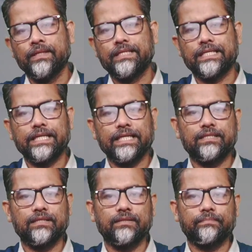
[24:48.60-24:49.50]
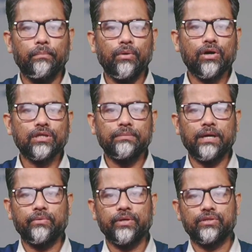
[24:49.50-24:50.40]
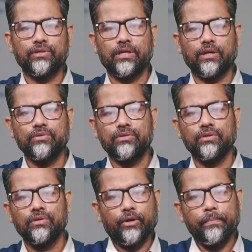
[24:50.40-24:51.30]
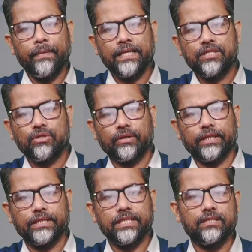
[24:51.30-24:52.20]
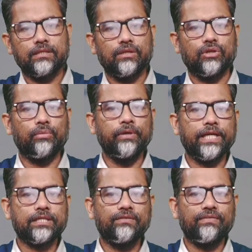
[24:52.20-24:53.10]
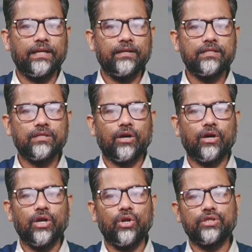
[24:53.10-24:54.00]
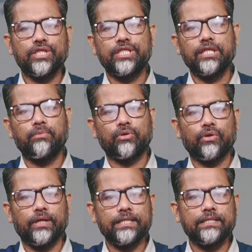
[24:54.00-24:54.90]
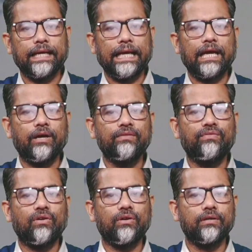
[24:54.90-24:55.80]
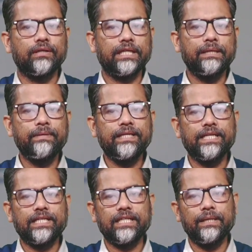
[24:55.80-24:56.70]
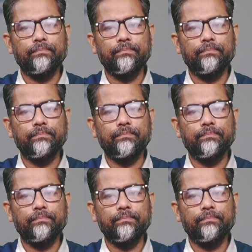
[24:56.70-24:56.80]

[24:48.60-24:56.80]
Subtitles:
such as blocked evacuation routes, equipment shortages, communication failures, or logistic bottlenecks, allowing for immediate